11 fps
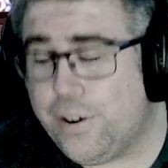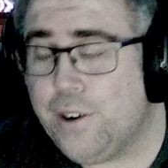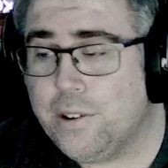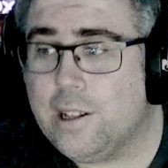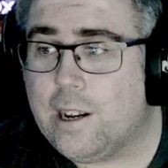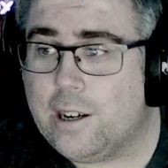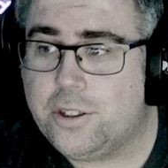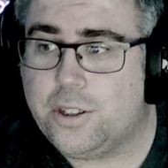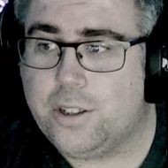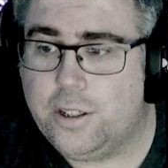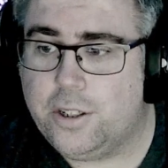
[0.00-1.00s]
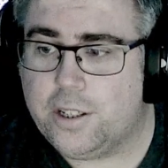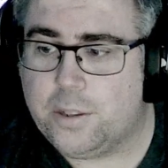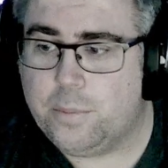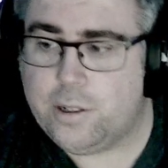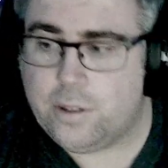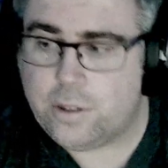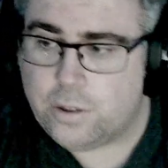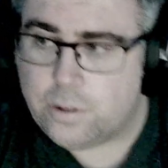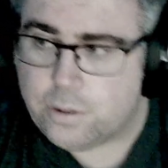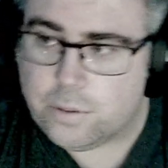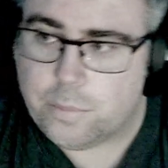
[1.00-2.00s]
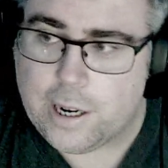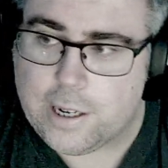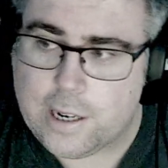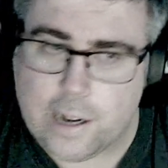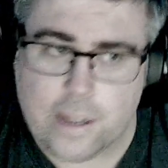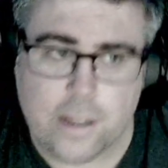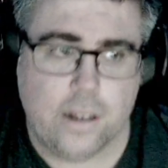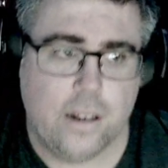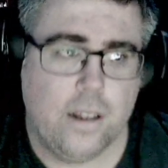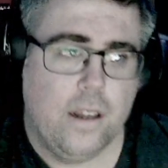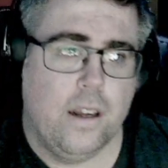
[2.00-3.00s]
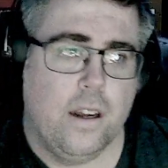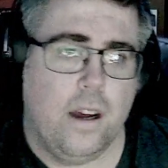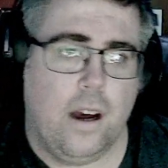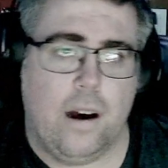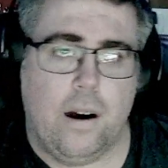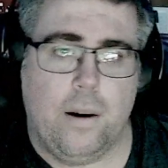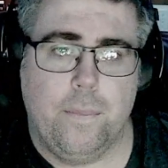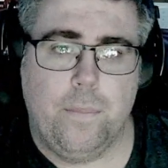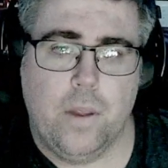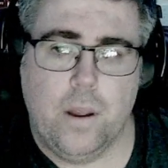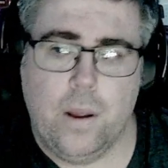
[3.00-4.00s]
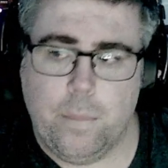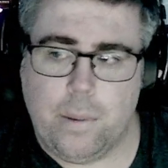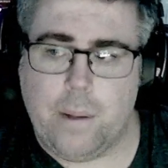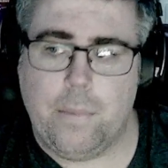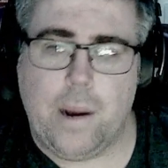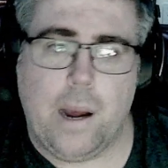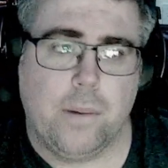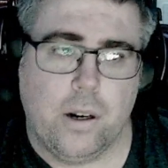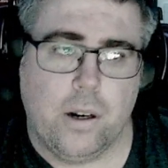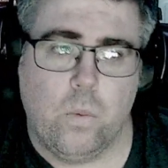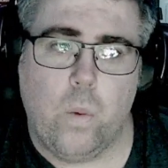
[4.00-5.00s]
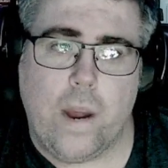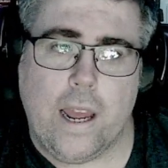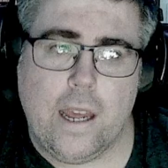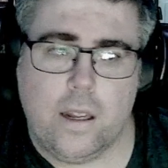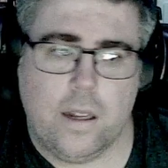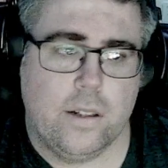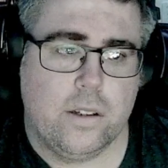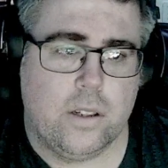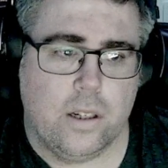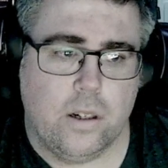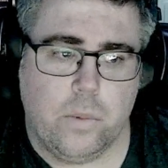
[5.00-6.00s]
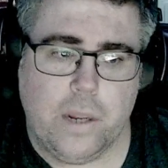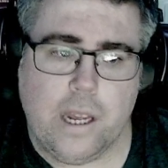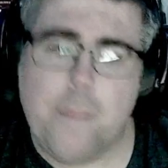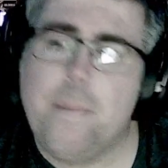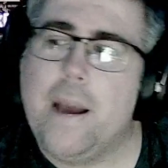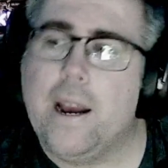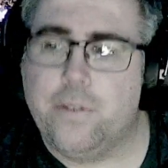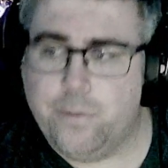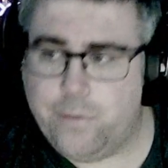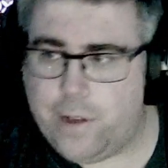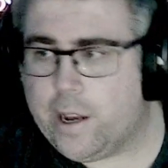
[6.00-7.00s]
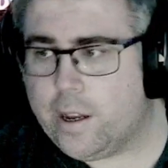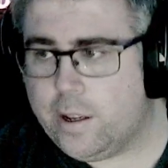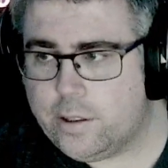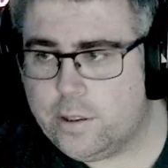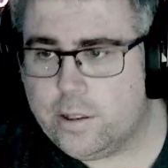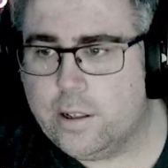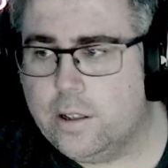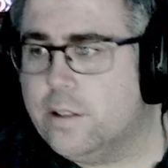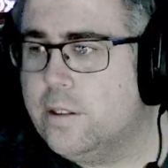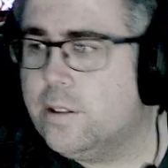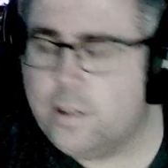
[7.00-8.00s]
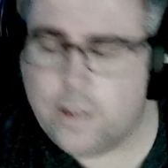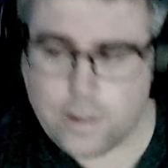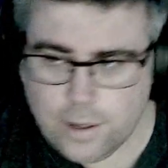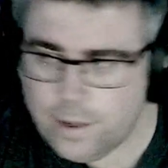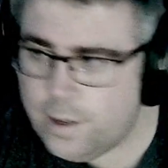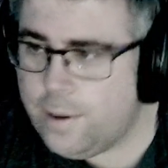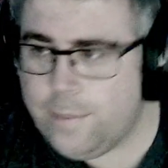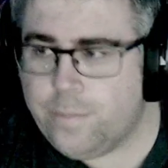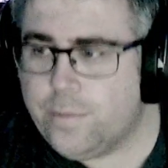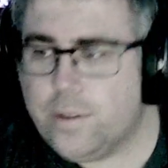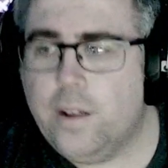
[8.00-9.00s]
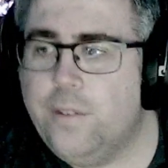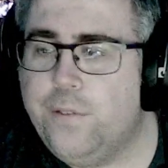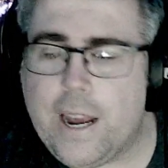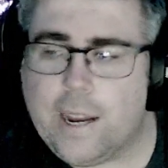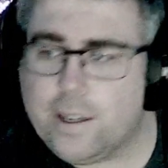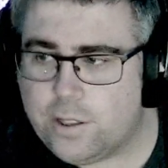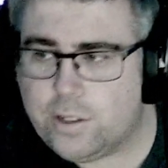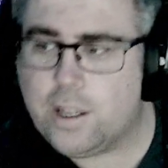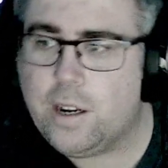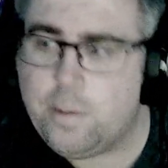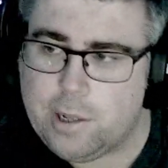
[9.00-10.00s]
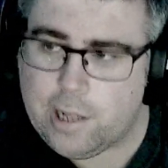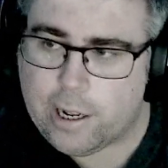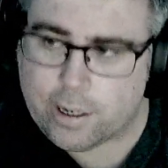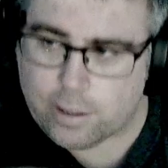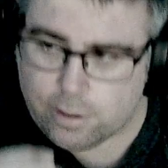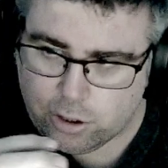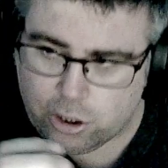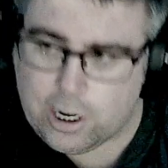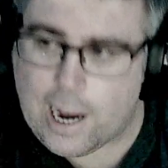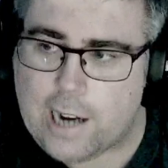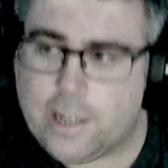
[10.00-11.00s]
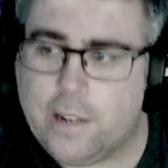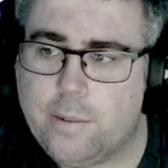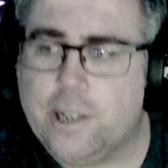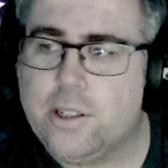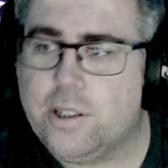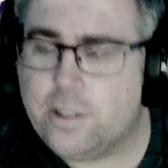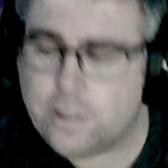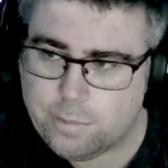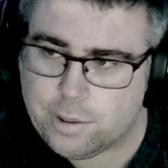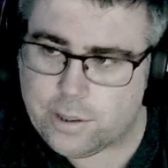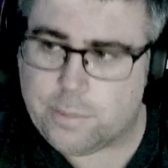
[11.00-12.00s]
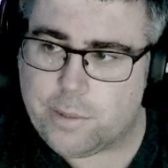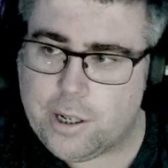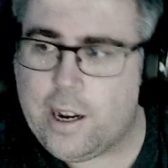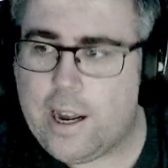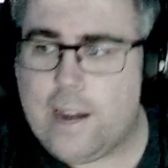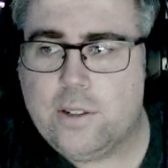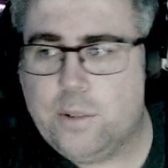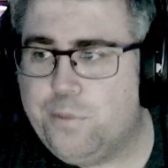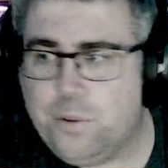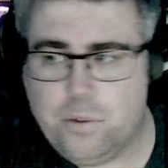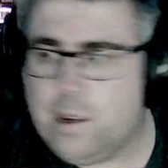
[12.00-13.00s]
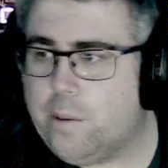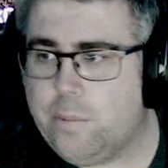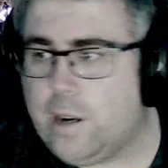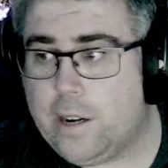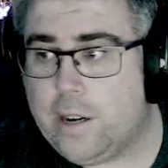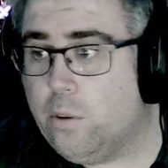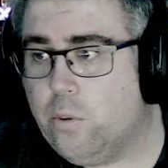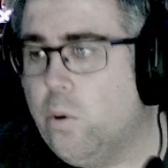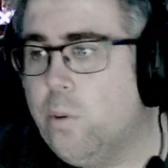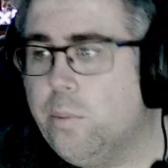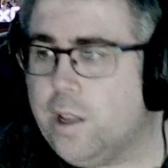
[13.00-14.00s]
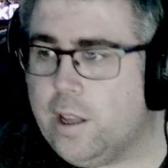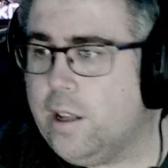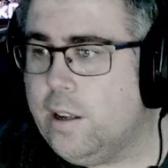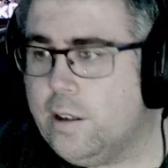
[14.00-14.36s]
large adjustment to my diet. Um, but I'm gonna wait until we get back from Vegas because Vegas is gonna be like shocking my system because I'm gonna have some food that I don't normally eat.